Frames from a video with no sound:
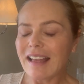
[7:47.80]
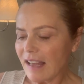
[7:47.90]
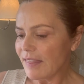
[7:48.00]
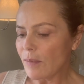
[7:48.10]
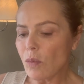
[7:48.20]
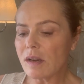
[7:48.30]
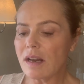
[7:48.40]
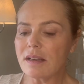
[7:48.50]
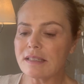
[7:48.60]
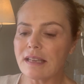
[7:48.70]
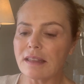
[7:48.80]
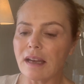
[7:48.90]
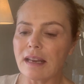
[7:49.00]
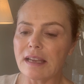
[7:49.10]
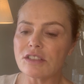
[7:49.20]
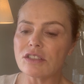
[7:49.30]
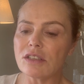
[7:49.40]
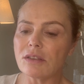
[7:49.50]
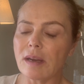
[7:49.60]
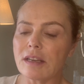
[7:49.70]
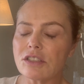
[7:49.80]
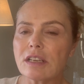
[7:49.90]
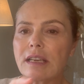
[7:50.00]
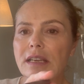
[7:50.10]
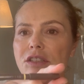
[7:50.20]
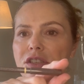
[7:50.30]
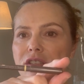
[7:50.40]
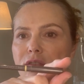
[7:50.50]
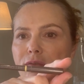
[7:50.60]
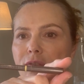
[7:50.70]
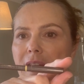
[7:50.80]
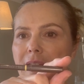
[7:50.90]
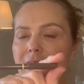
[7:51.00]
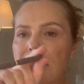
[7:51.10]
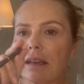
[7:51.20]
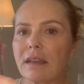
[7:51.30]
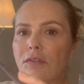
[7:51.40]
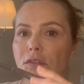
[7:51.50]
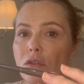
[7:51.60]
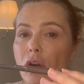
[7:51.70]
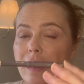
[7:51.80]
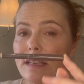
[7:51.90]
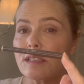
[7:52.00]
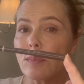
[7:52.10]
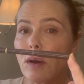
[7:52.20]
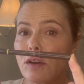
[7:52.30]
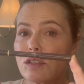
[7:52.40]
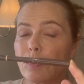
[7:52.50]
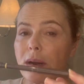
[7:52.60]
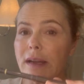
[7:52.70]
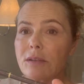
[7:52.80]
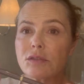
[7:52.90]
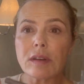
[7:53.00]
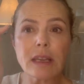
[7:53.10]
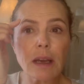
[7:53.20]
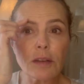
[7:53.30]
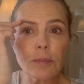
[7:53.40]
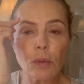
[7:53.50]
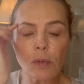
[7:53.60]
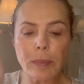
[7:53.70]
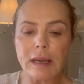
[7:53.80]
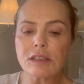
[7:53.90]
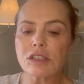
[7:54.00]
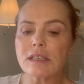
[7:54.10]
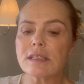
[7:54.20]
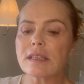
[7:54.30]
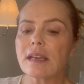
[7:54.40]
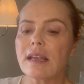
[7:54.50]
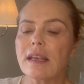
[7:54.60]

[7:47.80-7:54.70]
And then one last thing that I like to do actually is just to fill in if you've got any sparse brows or any kind of bald patches.